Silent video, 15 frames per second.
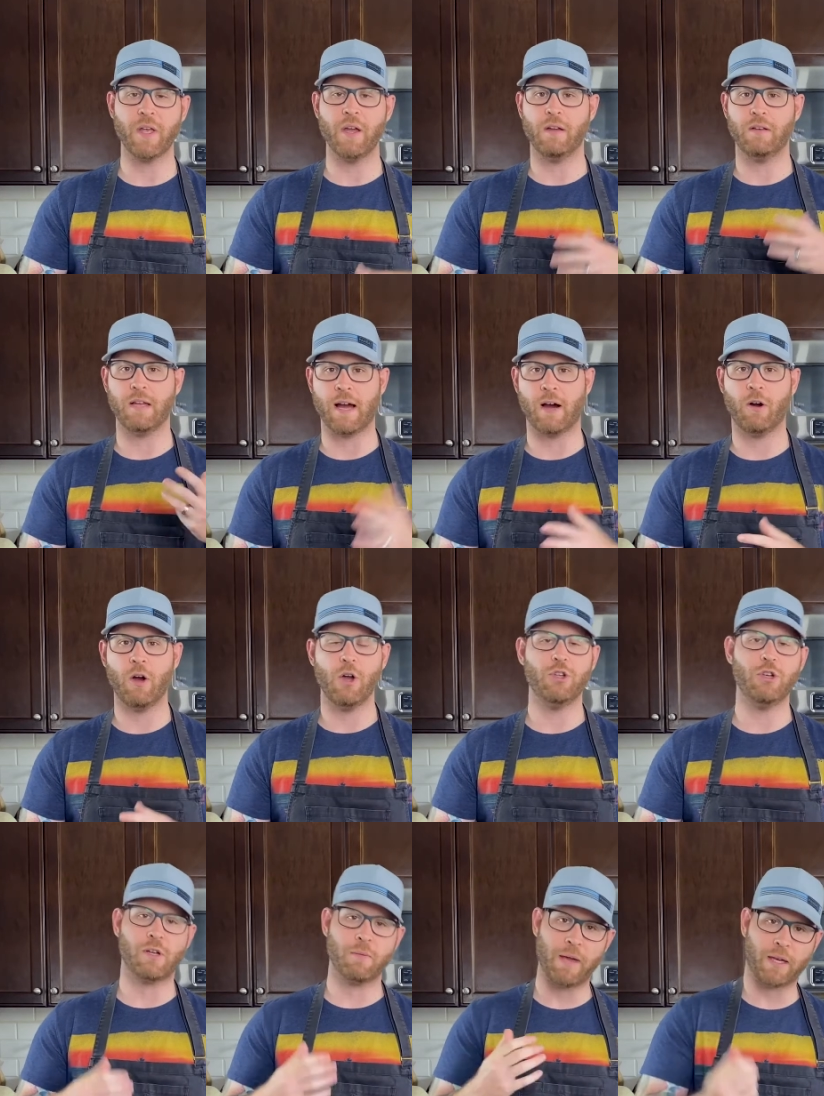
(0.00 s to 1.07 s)
Now, you
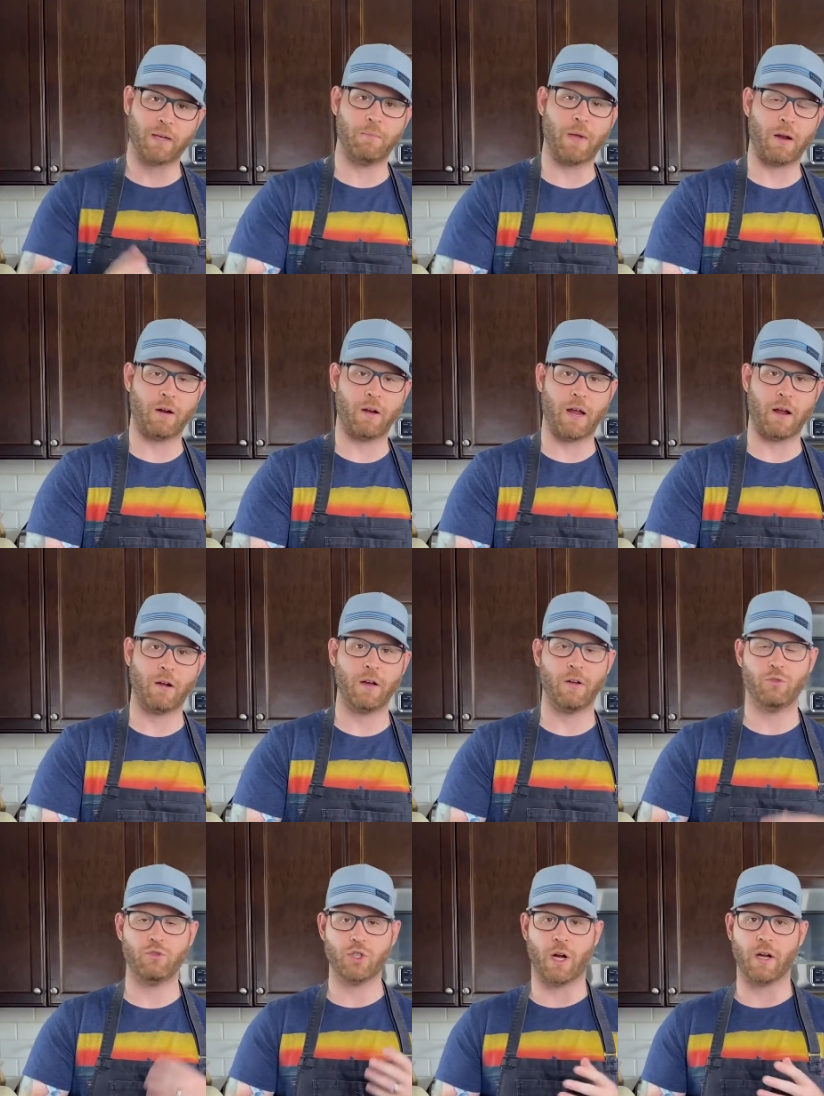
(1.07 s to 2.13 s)
can make a marinara
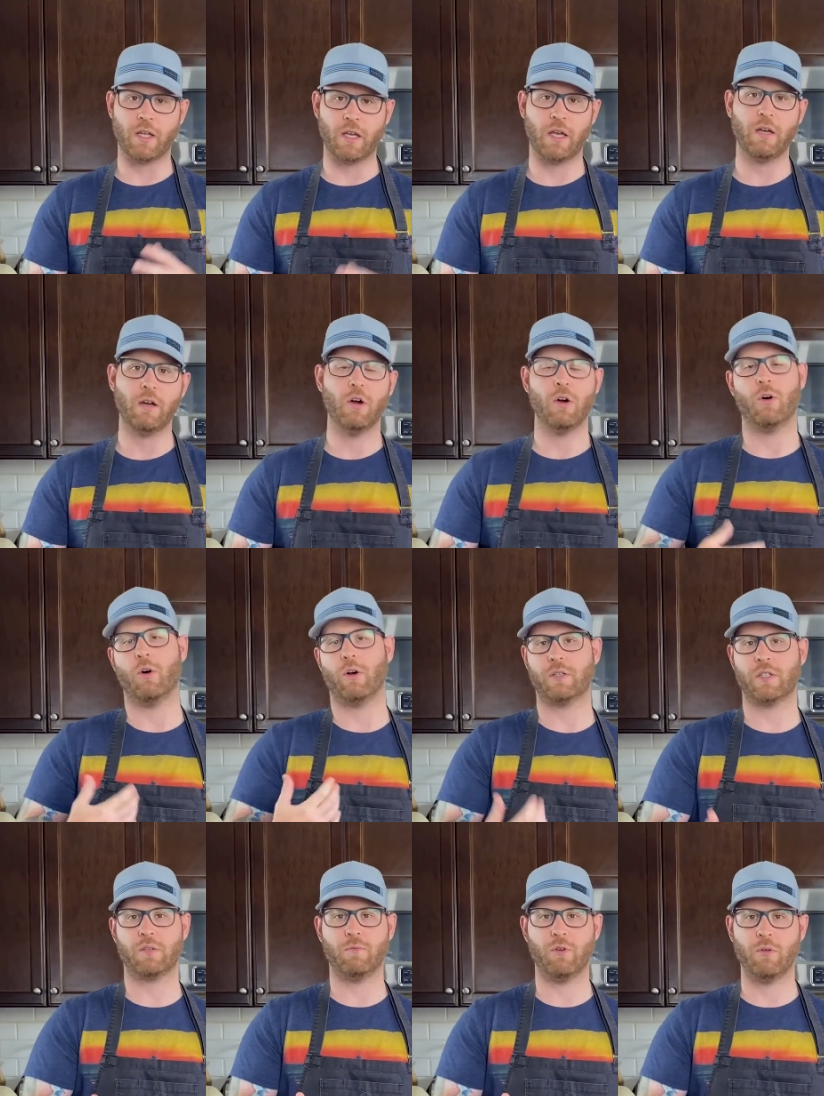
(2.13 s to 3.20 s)
chunky or
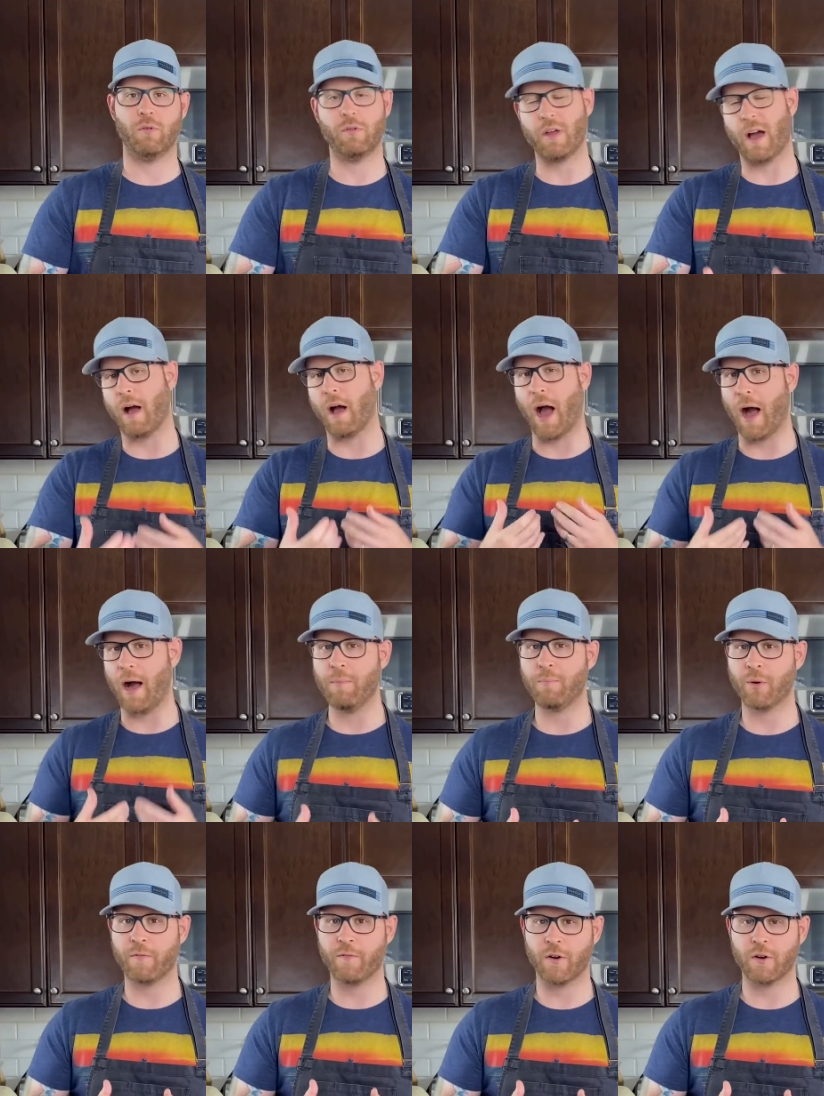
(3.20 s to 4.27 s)
smooth. I
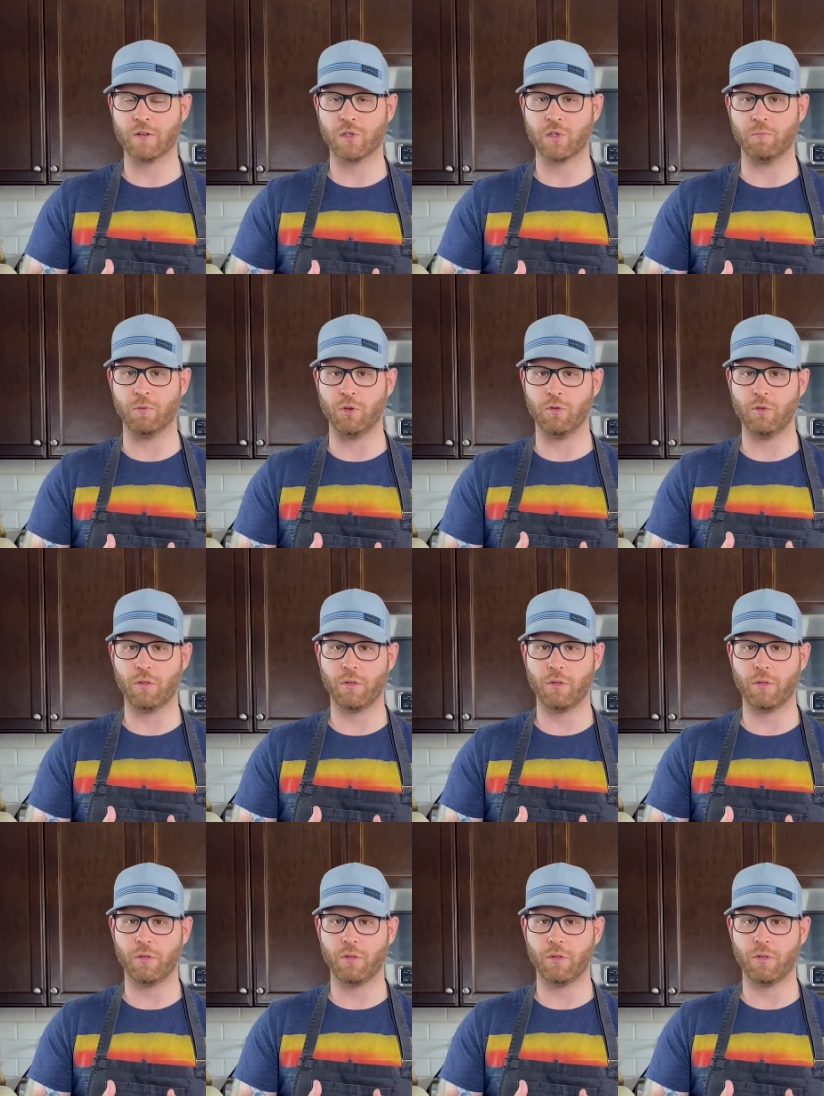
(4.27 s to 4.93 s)
prefer smooth,